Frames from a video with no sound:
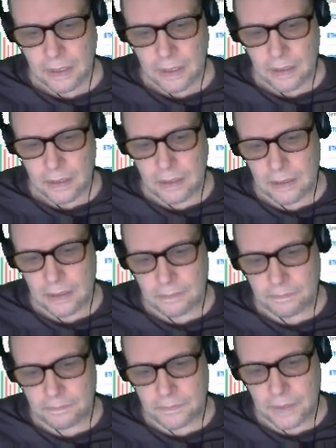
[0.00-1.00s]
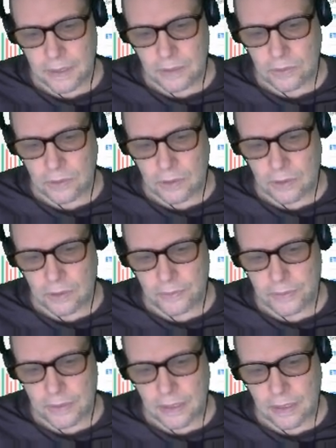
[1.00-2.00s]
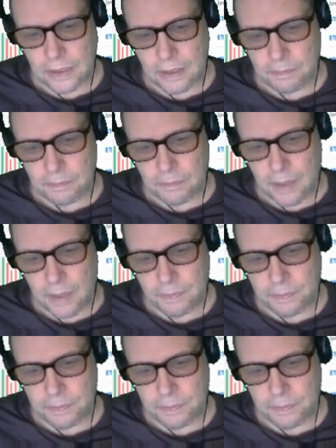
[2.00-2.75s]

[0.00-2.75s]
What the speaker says: until I